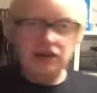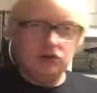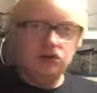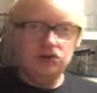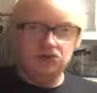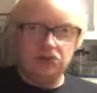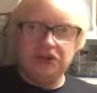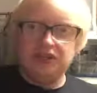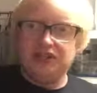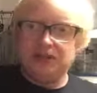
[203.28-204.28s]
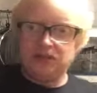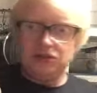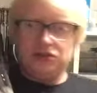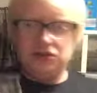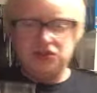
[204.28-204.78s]
it looks really damn
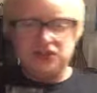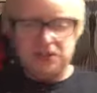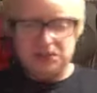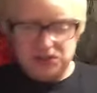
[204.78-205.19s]
good, doesn't it?